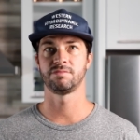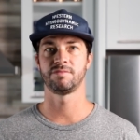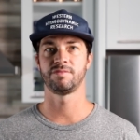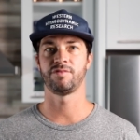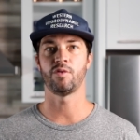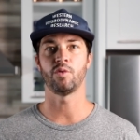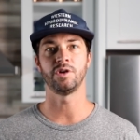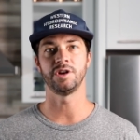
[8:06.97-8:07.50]

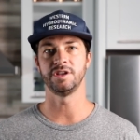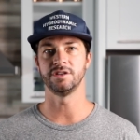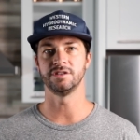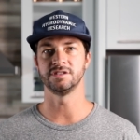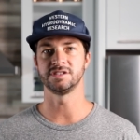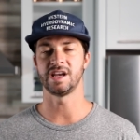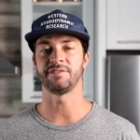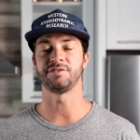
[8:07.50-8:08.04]
40
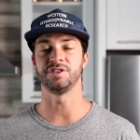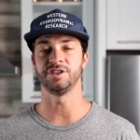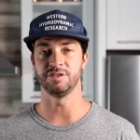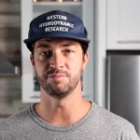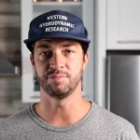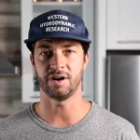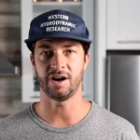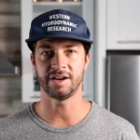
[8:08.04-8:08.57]
years after he
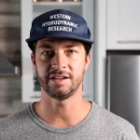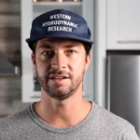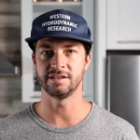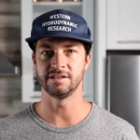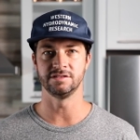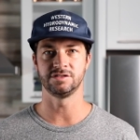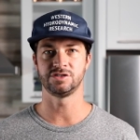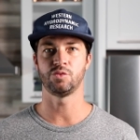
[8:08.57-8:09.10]
bought it
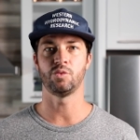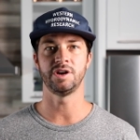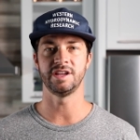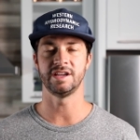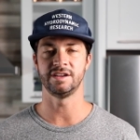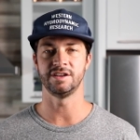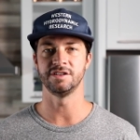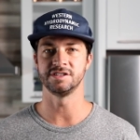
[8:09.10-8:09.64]
and
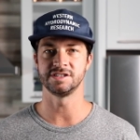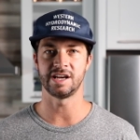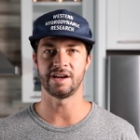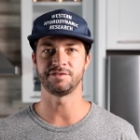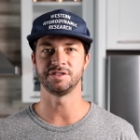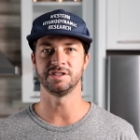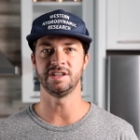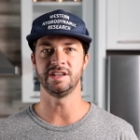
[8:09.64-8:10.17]
28 years
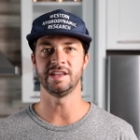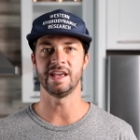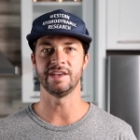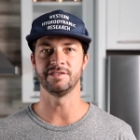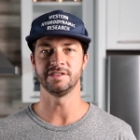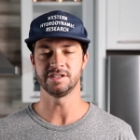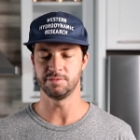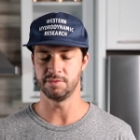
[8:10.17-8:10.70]
after he
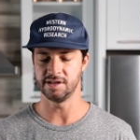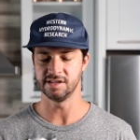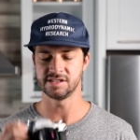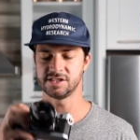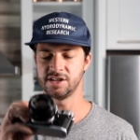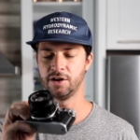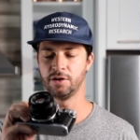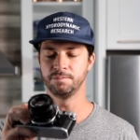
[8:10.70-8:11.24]
gave it to me.
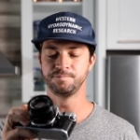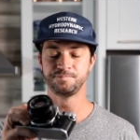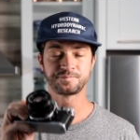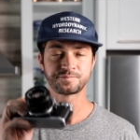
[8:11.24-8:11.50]
So